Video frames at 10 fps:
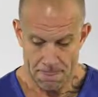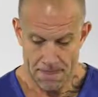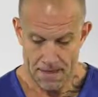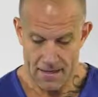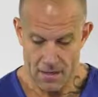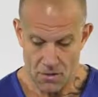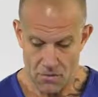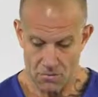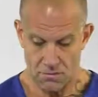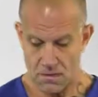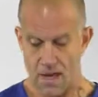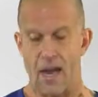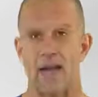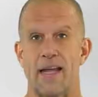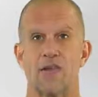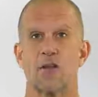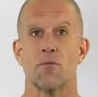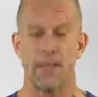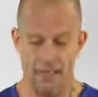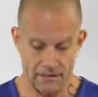you know, uh,
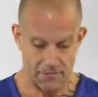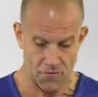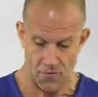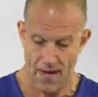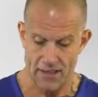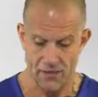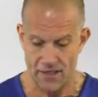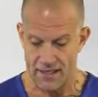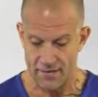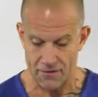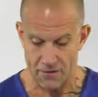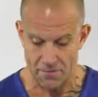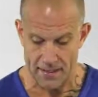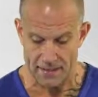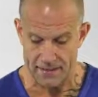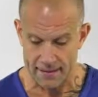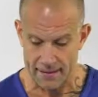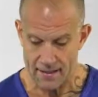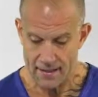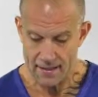enthalpies, formation enthalpies,
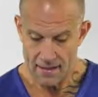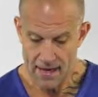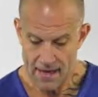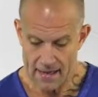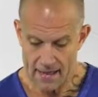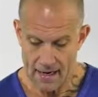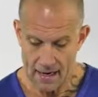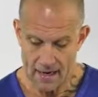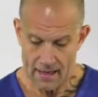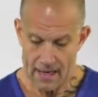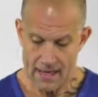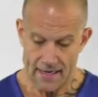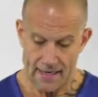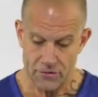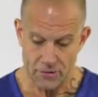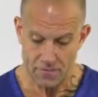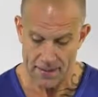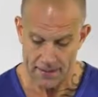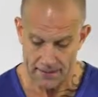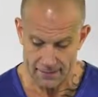and and uh, and
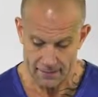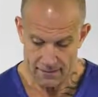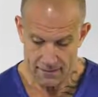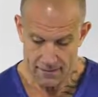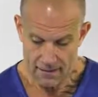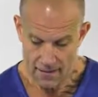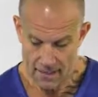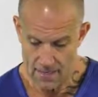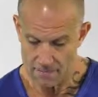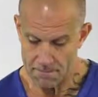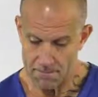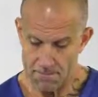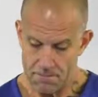entropies, um,